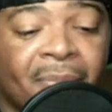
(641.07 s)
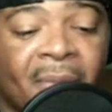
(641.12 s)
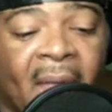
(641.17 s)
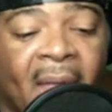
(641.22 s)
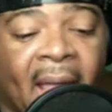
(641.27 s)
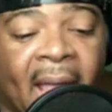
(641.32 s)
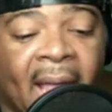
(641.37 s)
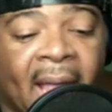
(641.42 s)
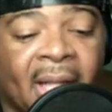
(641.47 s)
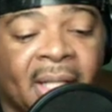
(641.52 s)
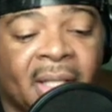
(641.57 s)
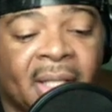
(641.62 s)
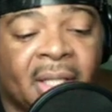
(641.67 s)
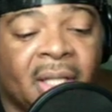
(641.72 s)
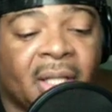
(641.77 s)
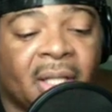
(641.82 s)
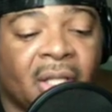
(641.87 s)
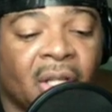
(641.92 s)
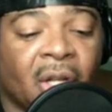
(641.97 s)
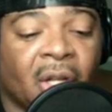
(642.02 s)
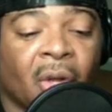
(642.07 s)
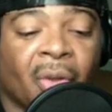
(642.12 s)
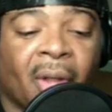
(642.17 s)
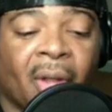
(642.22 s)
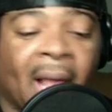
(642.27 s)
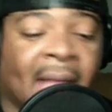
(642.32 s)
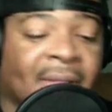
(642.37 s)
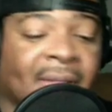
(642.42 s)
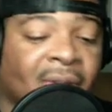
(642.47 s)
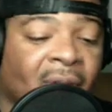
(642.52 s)
and they're
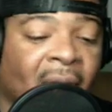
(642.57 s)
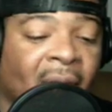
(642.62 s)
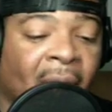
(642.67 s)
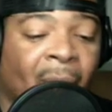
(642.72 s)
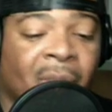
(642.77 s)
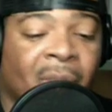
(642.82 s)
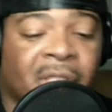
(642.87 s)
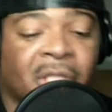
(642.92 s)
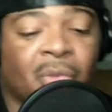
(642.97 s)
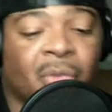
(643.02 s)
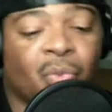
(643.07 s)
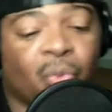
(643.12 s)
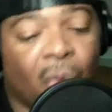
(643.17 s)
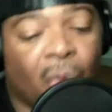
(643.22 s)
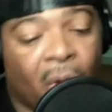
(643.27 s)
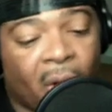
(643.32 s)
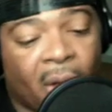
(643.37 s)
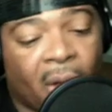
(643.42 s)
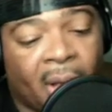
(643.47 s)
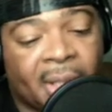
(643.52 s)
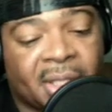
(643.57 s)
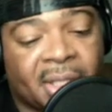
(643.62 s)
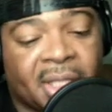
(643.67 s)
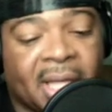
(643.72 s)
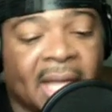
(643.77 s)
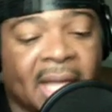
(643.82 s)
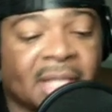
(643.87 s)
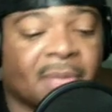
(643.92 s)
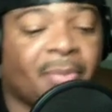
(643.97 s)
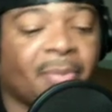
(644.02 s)
asking like what she wants. She
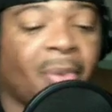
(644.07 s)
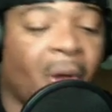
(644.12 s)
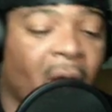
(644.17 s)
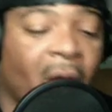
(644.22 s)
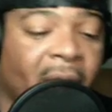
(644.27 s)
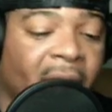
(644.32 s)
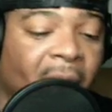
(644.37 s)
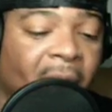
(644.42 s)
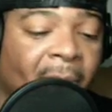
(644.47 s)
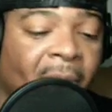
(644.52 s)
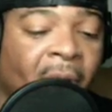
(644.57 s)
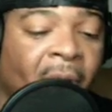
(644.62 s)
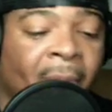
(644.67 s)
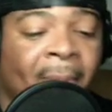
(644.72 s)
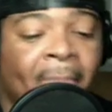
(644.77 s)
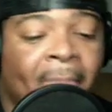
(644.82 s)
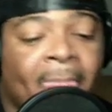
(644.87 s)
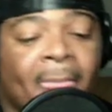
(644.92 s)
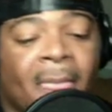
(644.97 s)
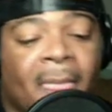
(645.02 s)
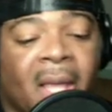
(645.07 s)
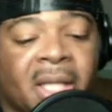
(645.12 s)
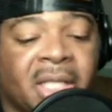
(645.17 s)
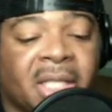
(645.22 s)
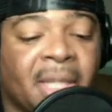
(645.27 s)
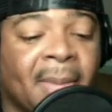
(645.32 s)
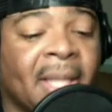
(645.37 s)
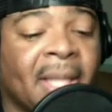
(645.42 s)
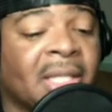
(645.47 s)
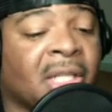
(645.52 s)
has a party coming up, and she
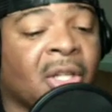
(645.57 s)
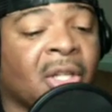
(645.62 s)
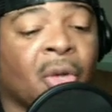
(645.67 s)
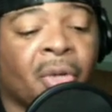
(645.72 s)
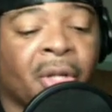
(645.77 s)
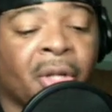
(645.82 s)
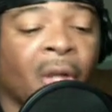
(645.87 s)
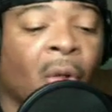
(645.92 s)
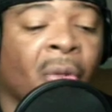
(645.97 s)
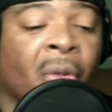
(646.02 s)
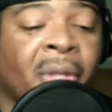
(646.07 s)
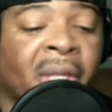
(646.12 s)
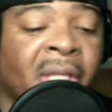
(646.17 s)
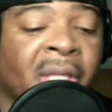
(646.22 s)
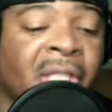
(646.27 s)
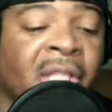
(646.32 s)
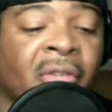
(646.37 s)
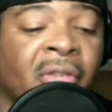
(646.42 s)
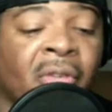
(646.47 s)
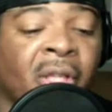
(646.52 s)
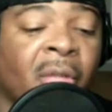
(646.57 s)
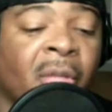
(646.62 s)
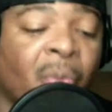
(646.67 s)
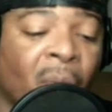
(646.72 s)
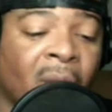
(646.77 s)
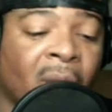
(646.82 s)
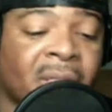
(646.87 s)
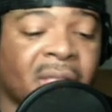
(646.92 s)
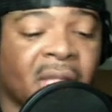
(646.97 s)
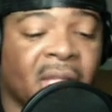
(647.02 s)
makes it known that the only thing she really
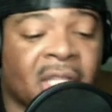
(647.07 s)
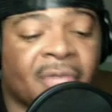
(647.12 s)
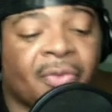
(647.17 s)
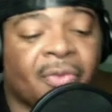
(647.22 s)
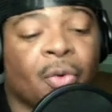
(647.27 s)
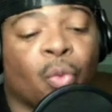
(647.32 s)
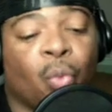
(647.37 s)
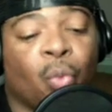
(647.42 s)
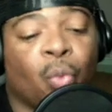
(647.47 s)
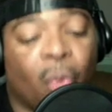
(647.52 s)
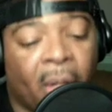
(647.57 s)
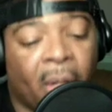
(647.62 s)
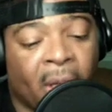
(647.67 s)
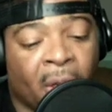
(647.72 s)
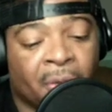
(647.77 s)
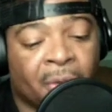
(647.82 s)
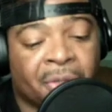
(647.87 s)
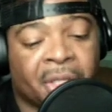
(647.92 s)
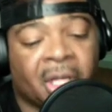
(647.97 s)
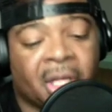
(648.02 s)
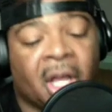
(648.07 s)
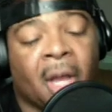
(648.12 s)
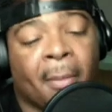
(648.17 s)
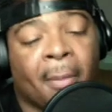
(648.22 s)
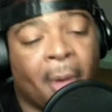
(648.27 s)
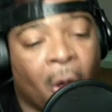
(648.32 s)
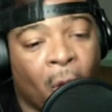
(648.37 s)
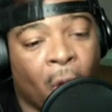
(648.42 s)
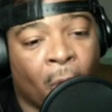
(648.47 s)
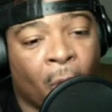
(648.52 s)
wants is for Will to come
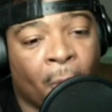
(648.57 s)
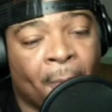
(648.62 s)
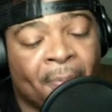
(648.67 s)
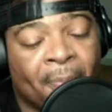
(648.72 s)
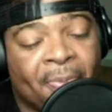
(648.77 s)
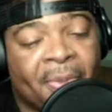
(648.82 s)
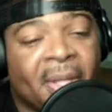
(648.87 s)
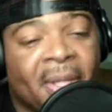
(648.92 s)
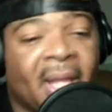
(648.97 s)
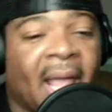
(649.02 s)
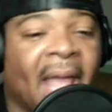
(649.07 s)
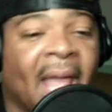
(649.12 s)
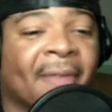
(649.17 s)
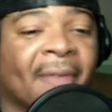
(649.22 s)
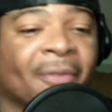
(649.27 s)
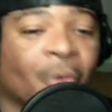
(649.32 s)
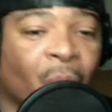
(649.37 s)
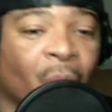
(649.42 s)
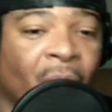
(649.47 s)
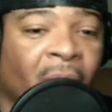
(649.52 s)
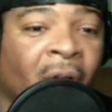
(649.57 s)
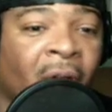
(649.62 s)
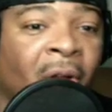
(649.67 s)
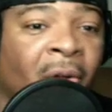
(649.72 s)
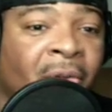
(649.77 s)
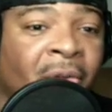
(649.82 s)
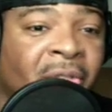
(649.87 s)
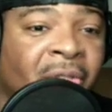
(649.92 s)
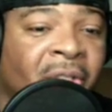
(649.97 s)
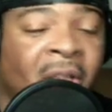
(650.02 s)
home and for Will
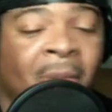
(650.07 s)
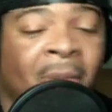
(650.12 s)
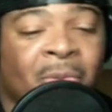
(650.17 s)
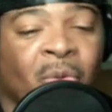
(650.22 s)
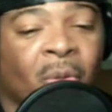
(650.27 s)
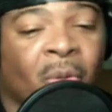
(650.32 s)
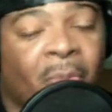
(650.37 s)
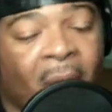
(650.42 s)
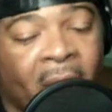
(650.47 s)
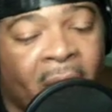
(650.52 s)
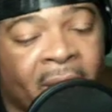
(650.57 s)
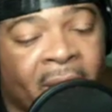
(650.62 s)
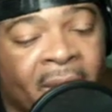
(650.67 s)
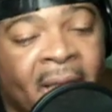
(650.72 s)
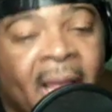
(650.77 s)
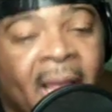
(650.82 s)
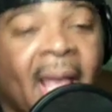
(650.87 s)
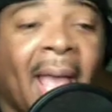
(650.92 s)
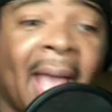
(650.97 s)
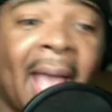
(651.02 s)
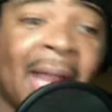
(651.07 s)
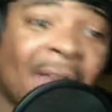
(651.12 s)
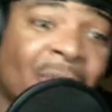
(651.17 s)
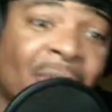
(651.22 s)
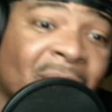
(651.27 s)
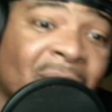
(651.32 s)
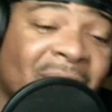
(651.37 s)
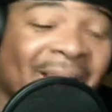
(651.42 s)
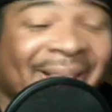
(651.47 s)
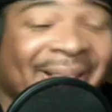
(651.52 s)
to come to her party. And
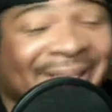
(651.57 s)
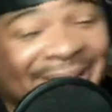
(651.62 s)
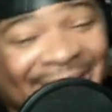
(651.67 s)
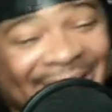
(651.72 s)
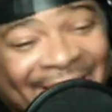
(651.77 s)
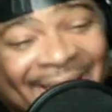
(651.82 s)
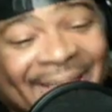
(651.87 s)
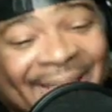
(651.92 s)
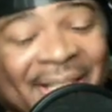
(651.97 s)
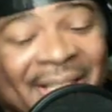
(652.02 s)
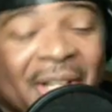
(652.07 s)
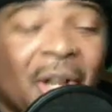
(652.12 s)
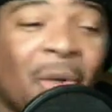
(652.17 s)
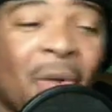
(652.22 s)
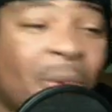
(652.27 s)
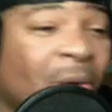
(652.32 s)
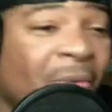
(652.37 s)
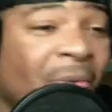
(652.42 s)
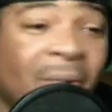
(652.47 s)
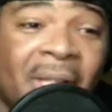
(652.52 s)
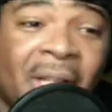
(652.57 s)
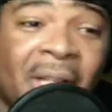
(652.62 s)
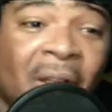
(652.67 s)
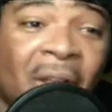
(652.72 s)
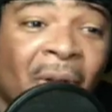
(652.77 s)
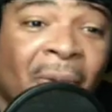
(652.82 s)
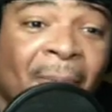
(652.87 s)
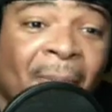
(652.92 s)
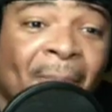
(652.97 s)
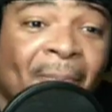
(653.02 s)
everyone's like, we don't really
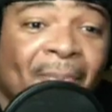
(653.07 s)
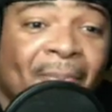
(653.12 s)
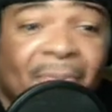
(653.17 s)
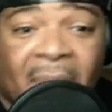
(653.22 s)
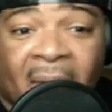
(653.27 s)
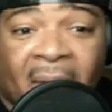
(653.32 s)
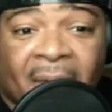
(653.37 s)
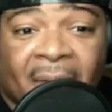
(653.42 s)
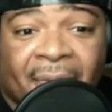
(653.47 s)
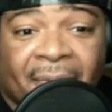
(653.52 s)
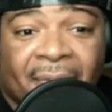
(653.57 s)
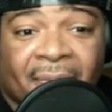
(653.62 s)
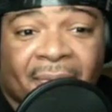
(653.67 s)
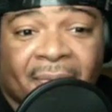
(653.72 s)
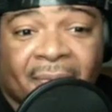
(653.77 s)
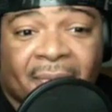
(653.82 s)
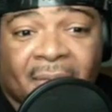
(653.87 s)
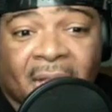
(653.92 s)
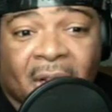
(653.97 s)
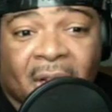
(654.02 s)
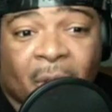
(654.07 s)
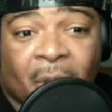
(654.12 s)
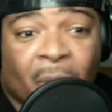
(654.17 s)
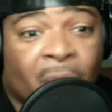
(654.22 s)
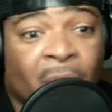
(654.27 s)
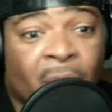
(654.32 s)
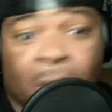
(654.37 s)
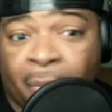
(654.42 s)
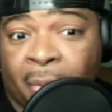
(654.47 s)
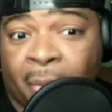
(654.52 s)
know if we
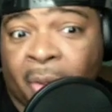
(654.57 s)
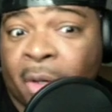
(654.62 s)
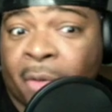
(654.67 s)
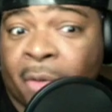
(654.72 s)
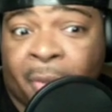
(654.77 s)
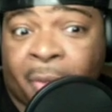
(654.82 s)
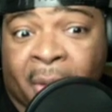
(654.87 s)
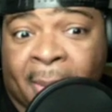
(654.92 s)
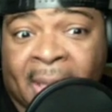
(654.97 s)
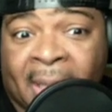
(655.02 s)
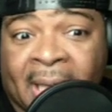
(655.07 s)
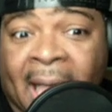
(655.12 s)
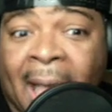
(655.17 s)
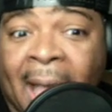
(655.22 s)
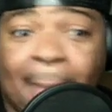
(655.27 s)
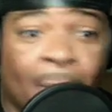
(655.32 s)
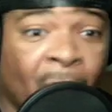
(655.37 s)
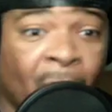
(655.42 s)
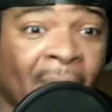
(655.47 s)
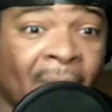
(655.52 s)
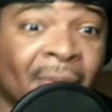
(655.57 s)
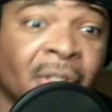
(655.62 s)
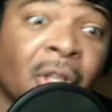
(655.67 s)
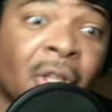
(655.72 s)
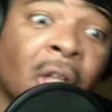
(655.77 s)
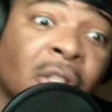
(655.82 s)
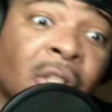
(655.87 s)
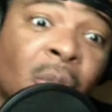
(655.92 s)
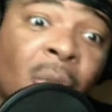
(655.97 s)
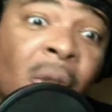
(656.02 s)
don't know if we can make that happen. We haven't
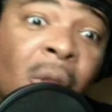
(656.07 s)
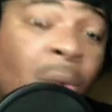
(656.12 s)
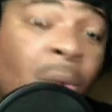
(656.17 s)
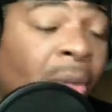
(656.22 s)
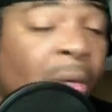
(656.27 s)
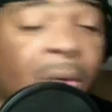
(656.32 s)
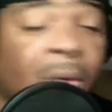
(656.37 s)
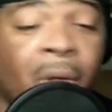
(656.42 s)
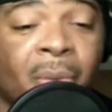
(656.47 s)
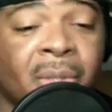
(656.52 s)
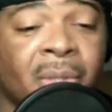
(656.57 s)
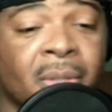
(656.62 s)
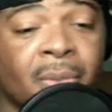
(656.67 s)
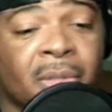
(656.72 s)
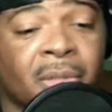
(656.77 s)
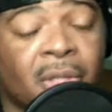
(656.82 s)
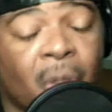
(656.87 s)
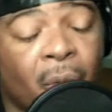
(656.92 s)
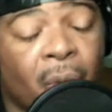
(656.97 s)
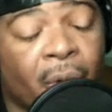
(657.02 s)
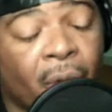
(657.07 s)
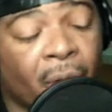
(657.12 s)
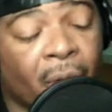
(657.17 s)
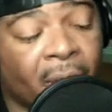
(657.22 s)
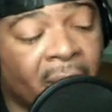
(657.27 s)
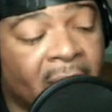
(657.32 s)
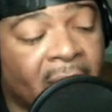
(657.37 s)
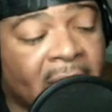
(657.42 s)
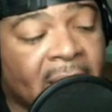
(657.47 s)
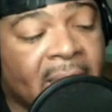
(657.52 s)
talked to Will. We don't know what's going on.
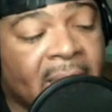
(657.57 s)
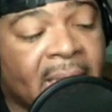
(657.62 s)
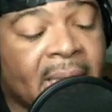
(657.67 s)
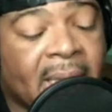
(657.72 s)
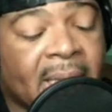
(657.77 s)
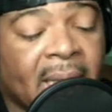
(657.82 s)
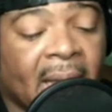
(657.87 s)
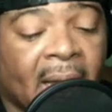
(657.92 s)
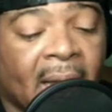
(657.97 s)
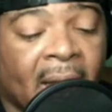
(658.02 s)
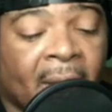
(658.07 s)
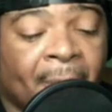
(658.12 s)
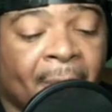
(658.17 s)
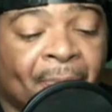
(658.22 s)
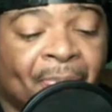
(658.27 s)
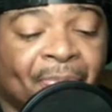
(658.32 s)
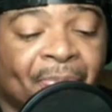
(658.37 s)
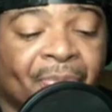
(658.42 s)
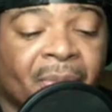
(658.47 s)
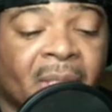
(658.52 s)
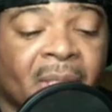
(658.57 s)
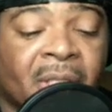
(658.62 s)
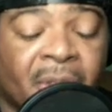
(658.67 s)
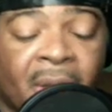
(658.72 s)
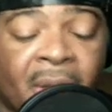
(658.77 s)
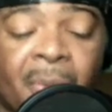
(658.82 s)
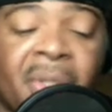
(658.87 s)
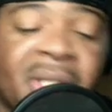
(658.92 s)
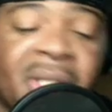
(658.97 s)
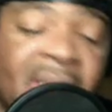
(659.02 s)
So
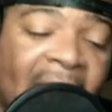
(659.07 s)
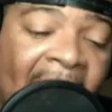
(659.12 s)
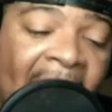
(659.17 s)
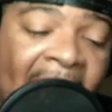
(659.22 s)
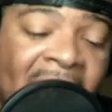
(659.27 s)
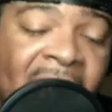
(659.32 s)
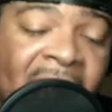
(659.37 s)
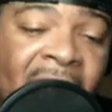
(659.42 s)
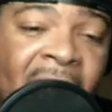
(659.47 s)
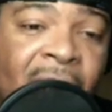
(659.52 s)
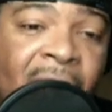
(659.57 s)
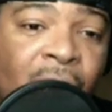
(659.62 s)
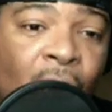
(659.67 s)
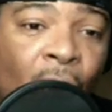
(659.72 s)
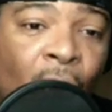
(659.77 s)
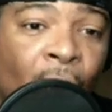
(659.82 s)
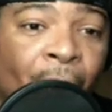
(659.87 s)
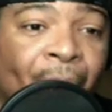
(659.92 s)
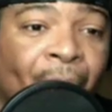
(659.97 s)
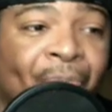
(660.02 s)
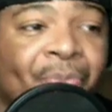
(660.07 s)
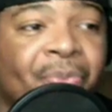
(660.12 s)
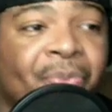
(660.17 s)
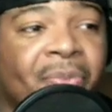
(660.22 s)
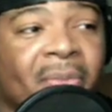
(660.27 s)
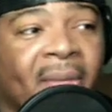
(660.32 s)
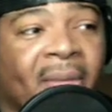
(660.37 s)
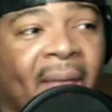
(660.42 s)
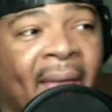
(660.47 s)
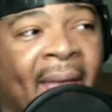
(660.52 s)
then we see Ashley at school,
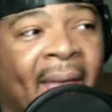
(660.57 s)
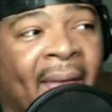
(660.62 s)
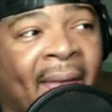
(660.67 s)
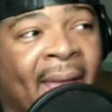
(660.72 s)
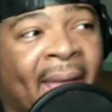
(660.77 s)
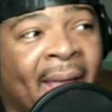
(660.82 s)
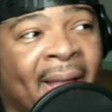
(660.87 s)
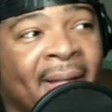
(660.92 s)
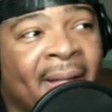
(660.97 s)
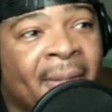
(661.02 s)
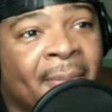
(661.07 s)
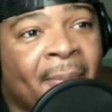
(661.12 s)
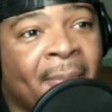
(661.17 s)
and